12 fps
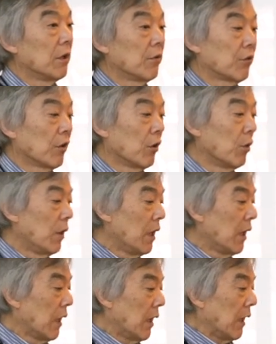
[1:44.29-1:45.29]
And so,
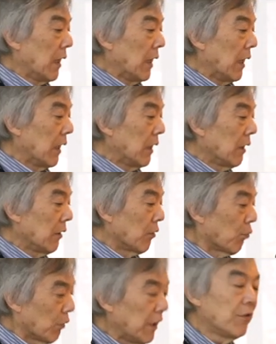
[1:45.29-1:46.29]

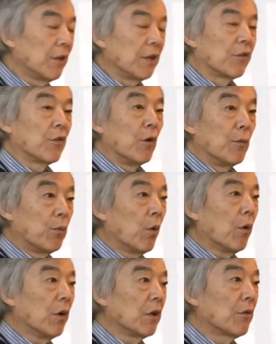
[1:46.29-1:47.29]
the reason it's so
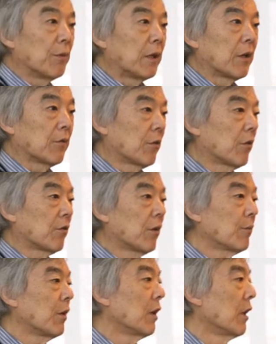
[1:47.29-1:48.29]
important is because there's
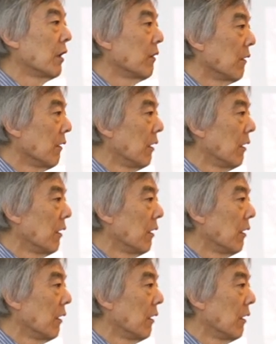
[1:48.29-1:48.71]
something like